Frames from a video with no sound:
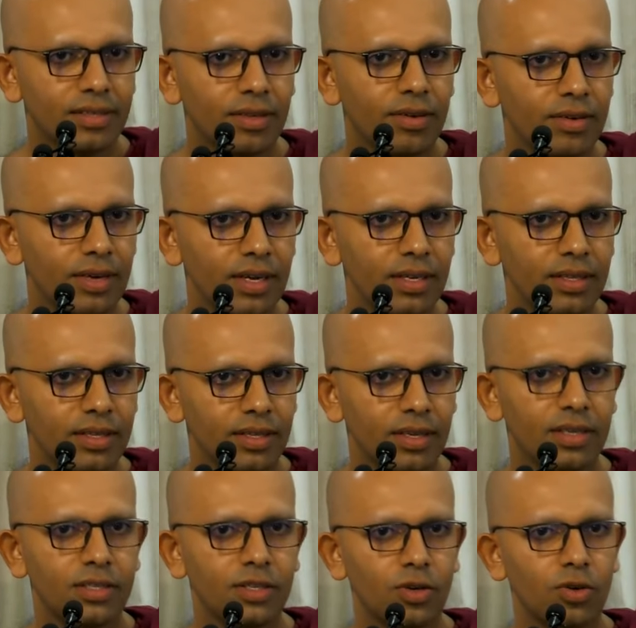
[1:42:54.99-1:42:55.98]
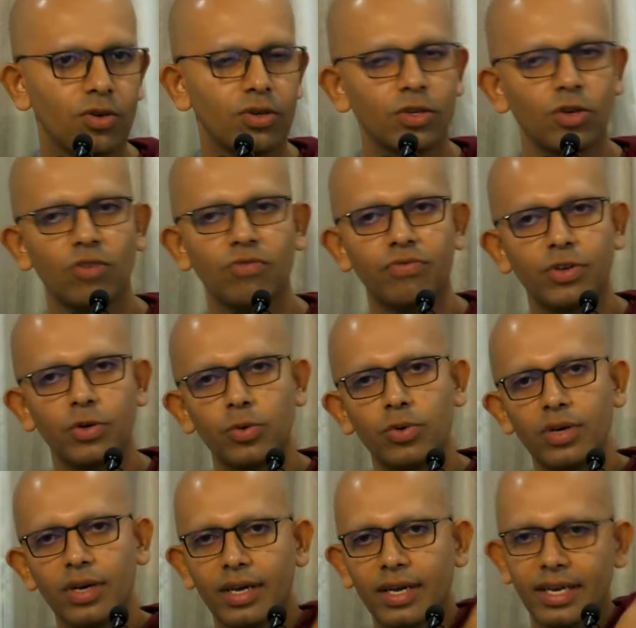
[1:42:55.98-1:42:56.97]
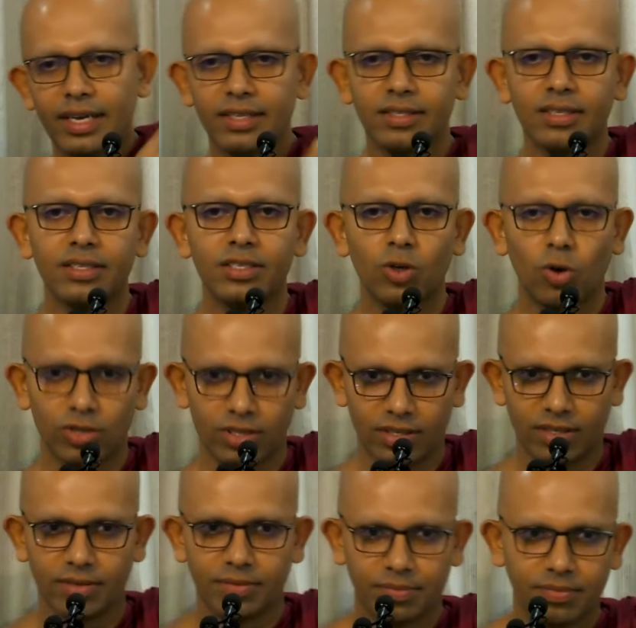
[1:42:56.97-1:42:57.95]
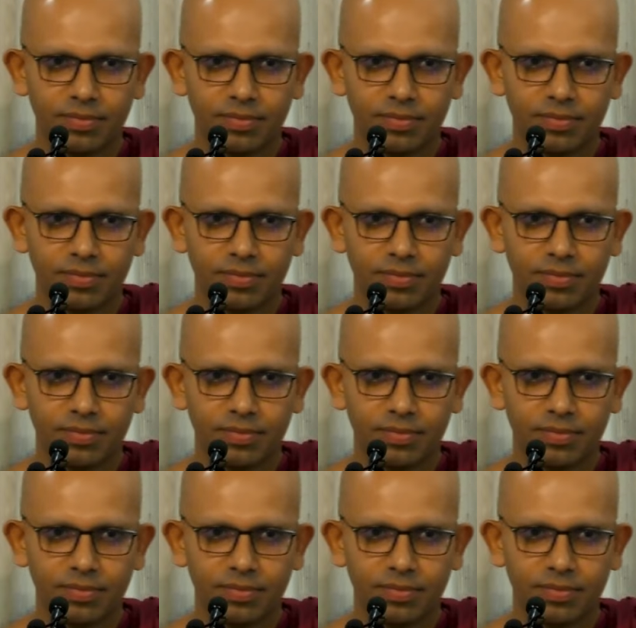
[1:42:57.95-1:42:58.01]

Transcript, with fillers: okay, then your view is distorted.